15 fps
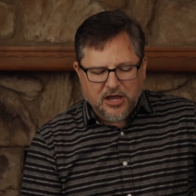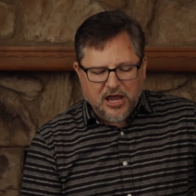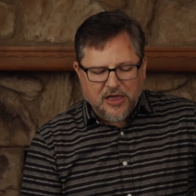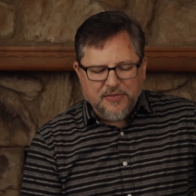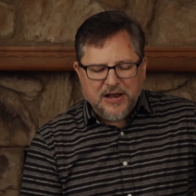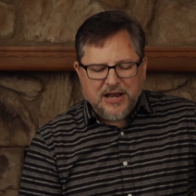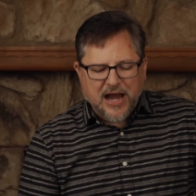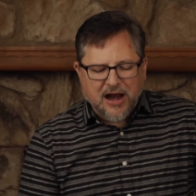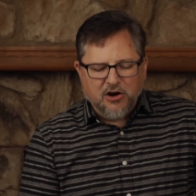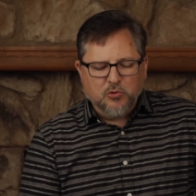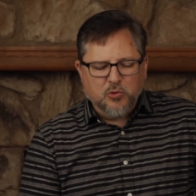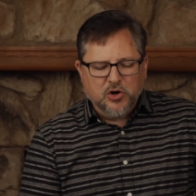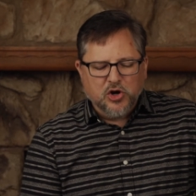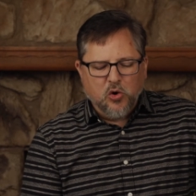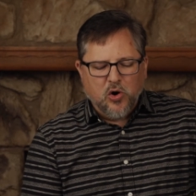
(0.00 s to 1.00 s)
And then
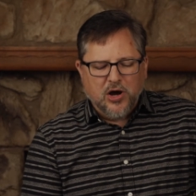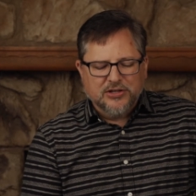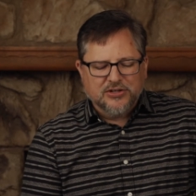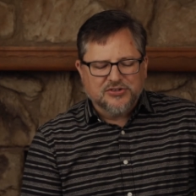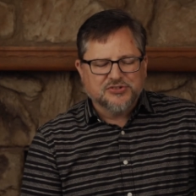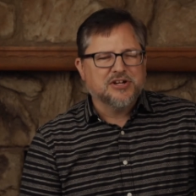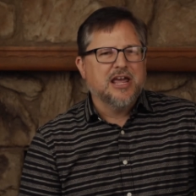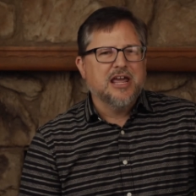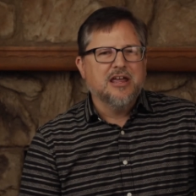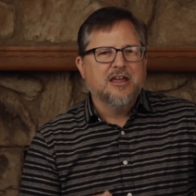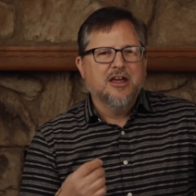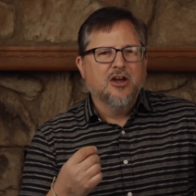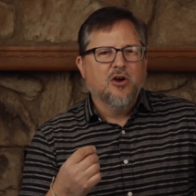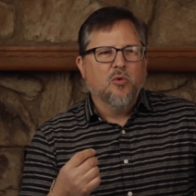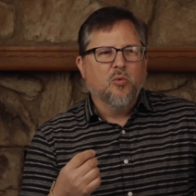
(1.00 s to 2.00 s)
Herod would go on to
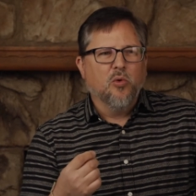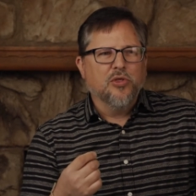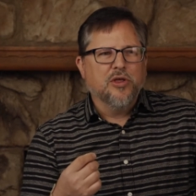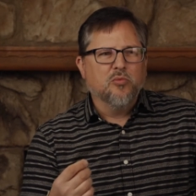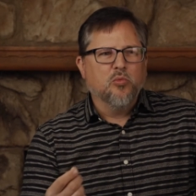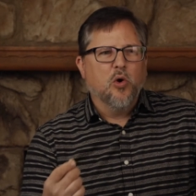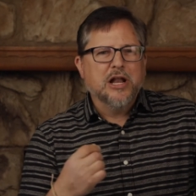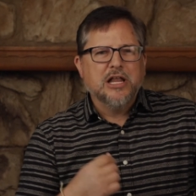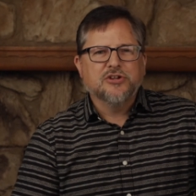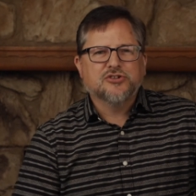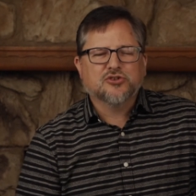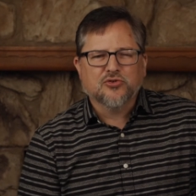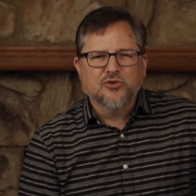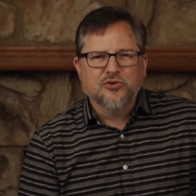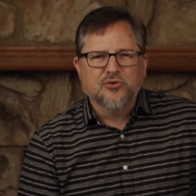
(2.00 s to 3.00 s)
say, well, then what
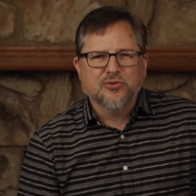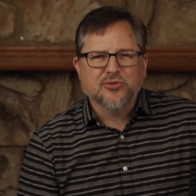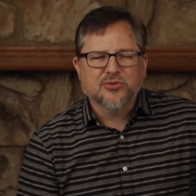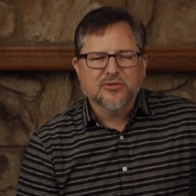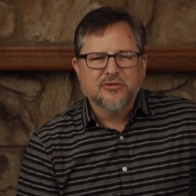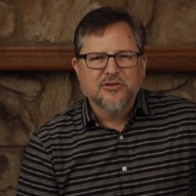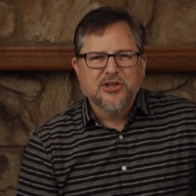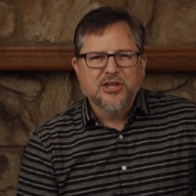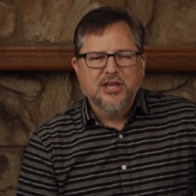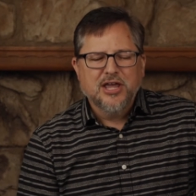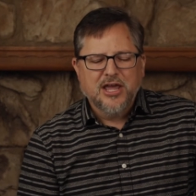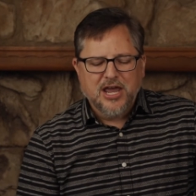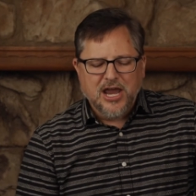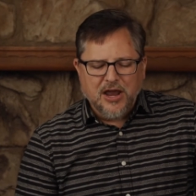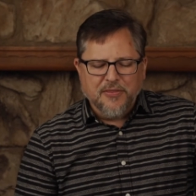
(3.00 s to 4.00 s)
is truth?
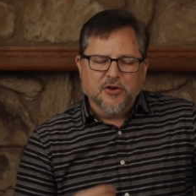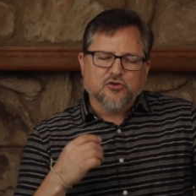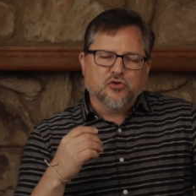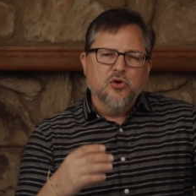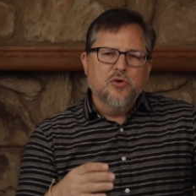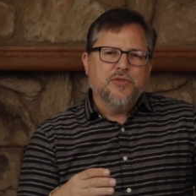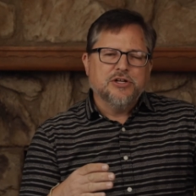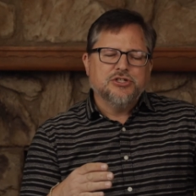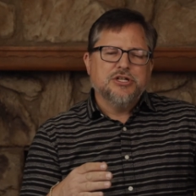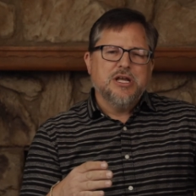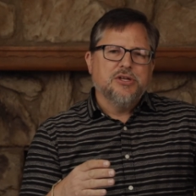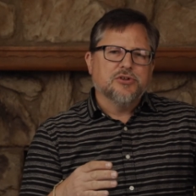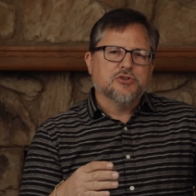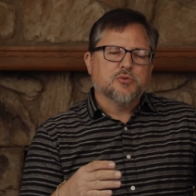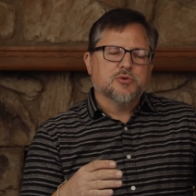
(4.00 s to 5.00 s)
And the truth that
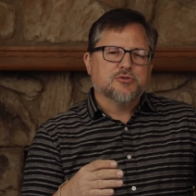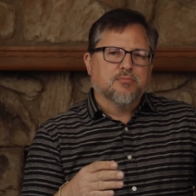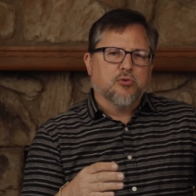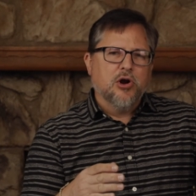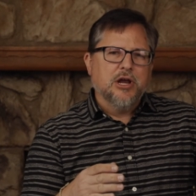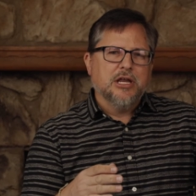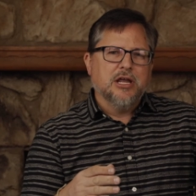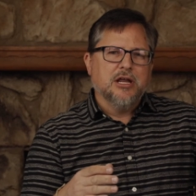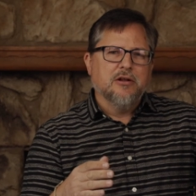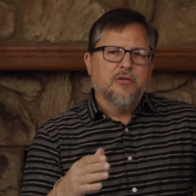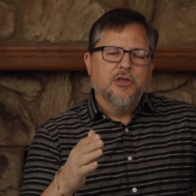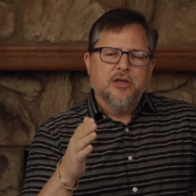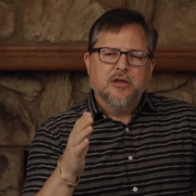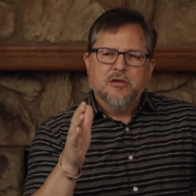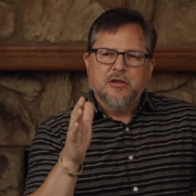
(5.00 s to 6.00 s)
Jesus was
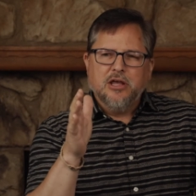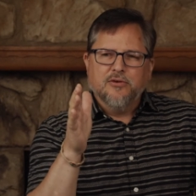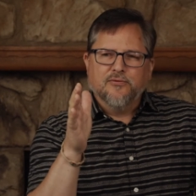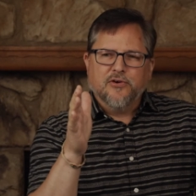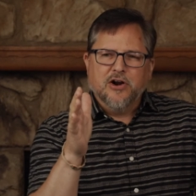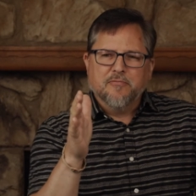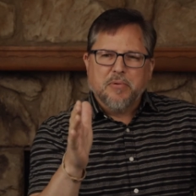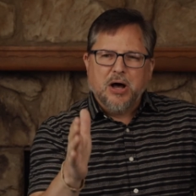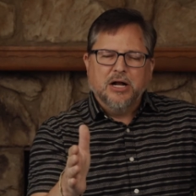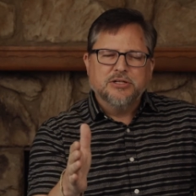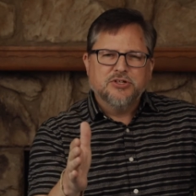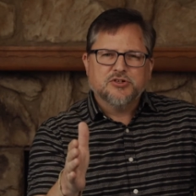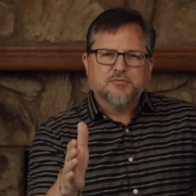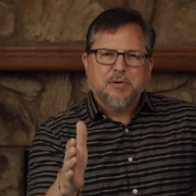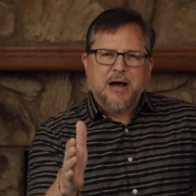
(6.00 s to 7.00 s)
bringing in front of
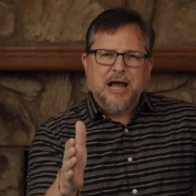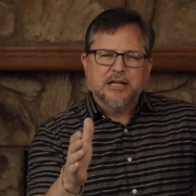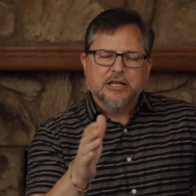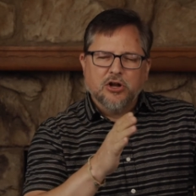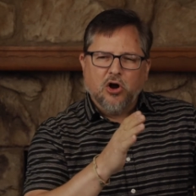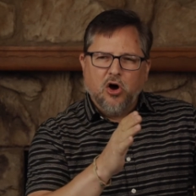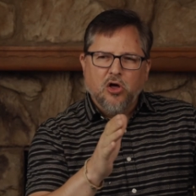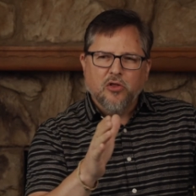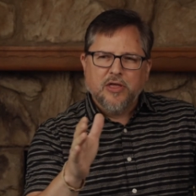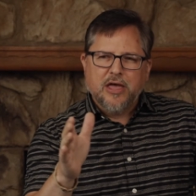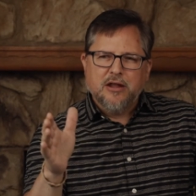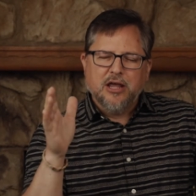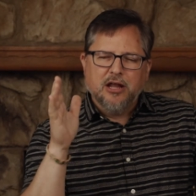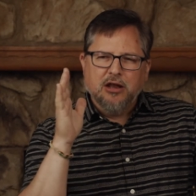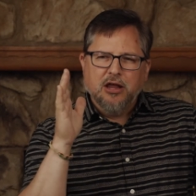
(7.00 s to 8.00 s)
Pontius Pilate and all
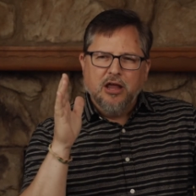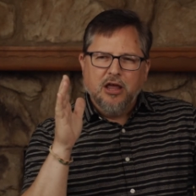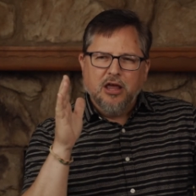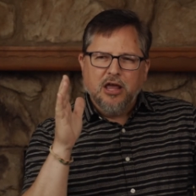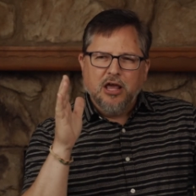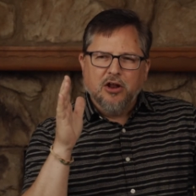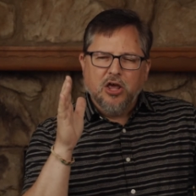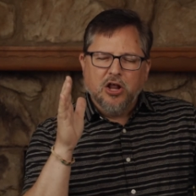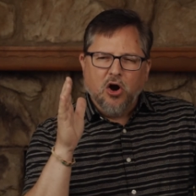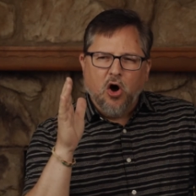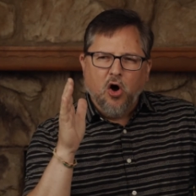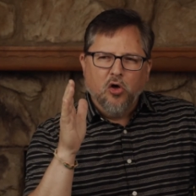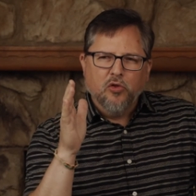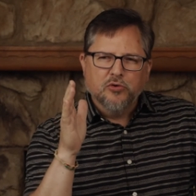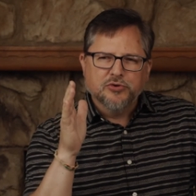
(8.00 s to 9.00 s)
that and, and, and
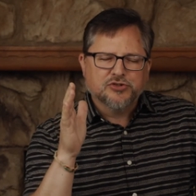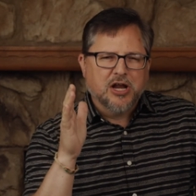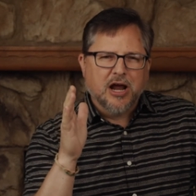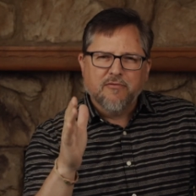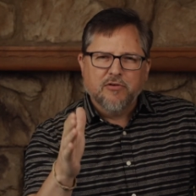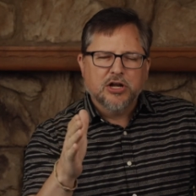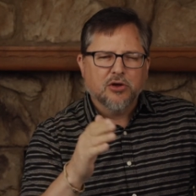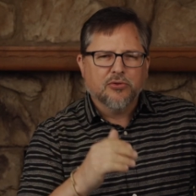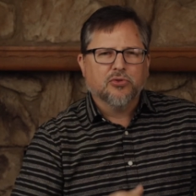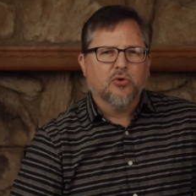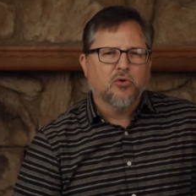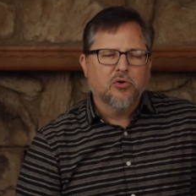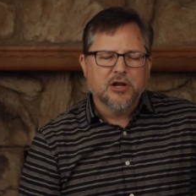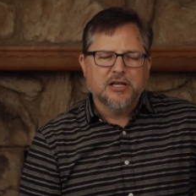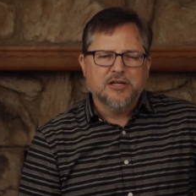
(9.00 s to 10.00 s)
all those governing
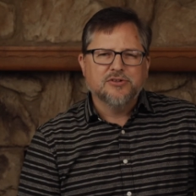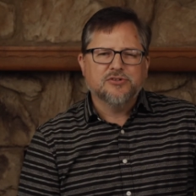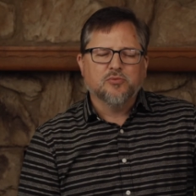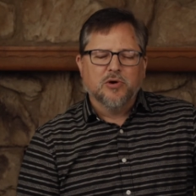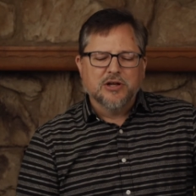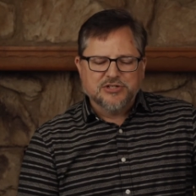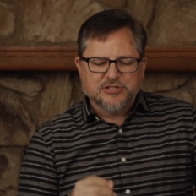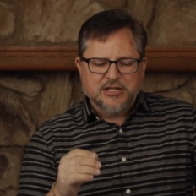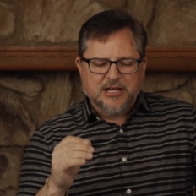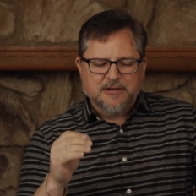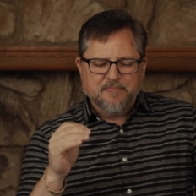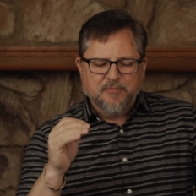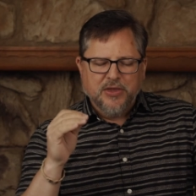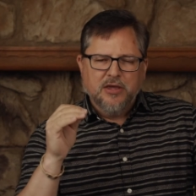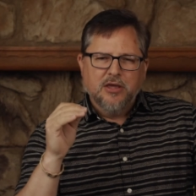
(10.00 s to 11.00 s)
authorities was
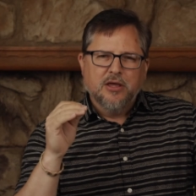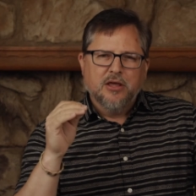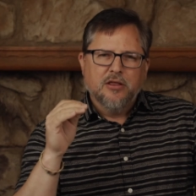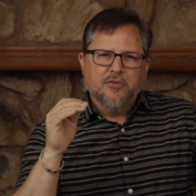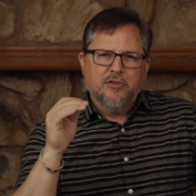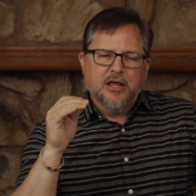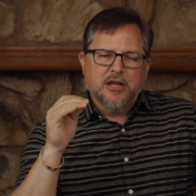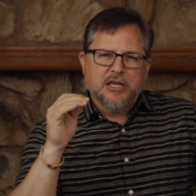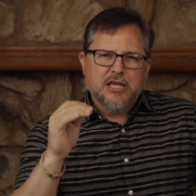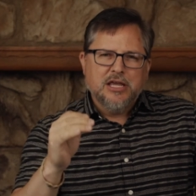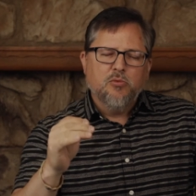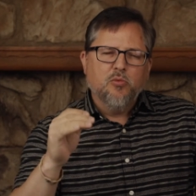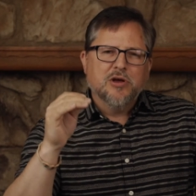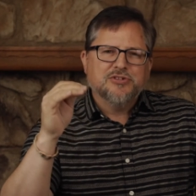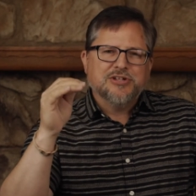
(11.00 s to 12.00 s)
that, that
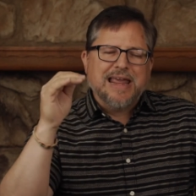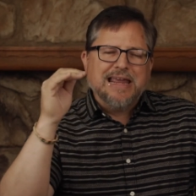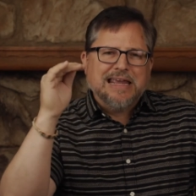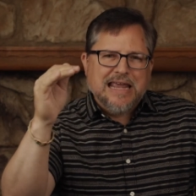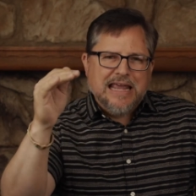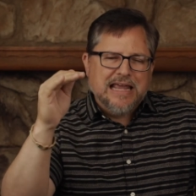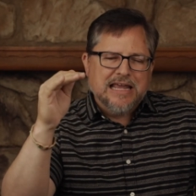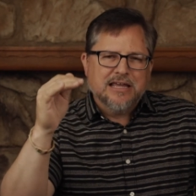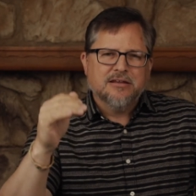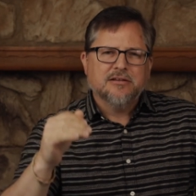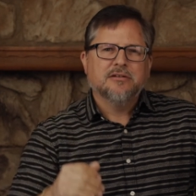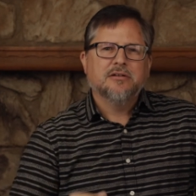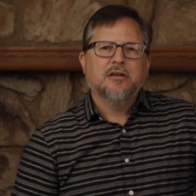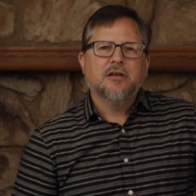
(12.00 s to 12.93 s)
he was a king